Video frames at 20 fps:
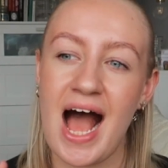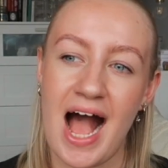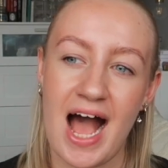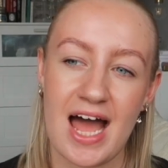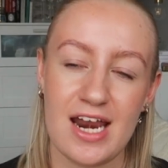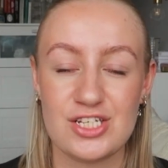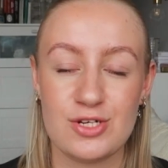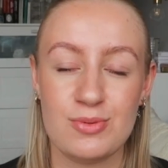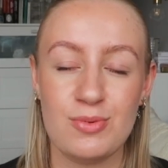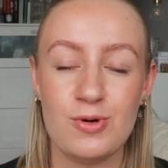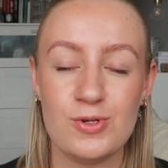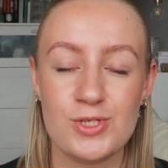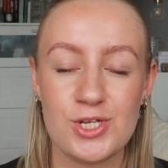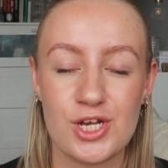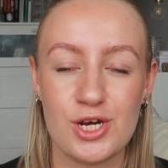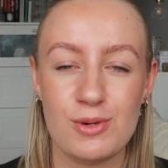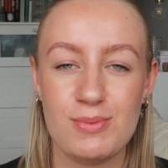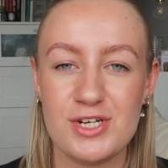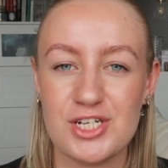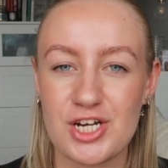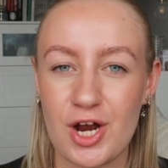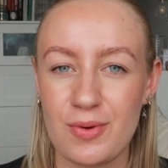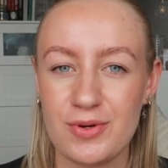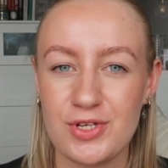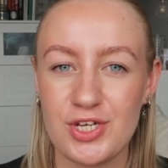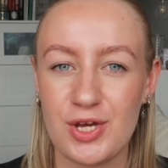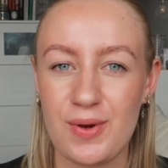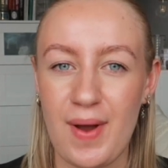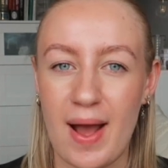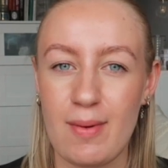And I'm also going to be
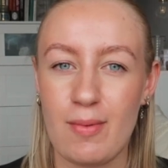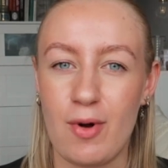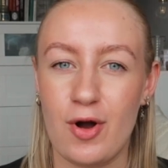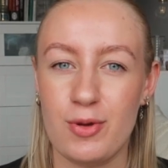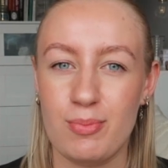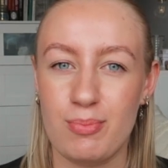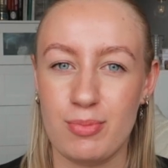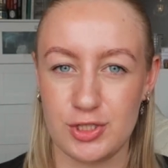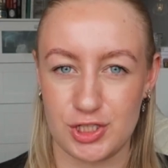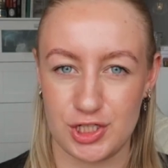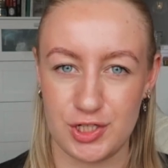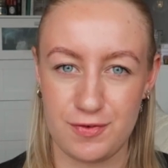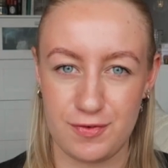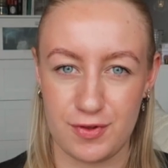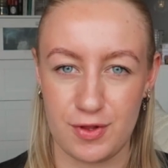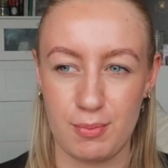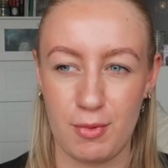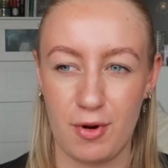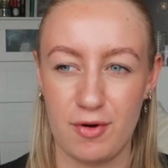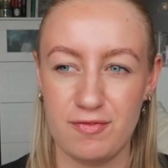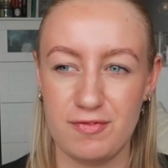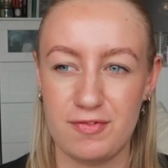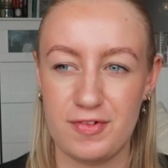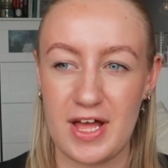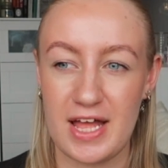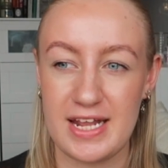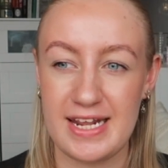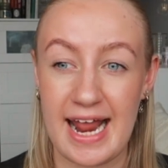showing you how I budget for the month.